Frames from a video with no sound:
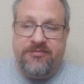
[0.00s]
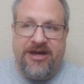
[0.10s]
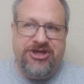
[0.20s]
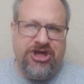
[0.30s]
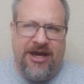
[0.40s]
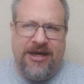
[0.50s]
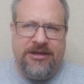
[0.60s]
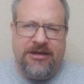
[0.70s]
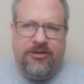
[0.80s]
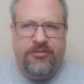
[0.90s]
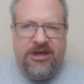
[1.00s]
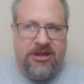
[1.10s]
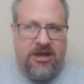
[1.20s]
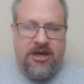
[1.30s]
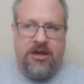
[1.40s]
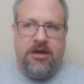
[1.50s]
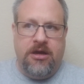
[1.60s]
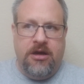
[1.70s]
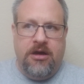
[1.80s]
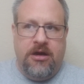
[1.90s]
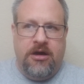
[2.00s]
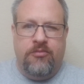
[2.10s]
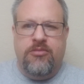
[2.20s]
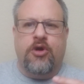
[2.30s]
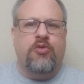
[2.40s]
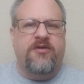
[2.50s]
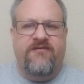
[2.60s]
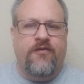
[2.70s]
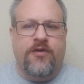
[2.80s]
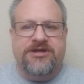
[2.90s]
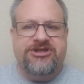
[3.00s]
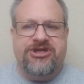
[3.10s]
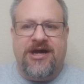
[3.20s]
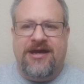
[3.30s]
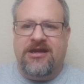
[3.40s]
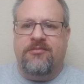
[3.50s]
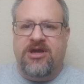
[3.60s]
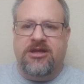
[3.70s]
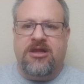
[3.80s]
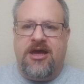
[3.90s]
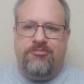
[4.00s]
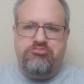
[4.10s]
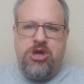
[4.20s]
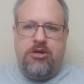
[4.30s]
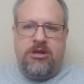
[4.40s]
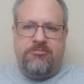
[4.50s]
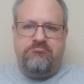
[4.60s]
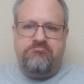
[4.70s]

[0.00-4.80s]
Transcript: And by giant, I don't mean like Mirkwood Forest giant. I mean like, like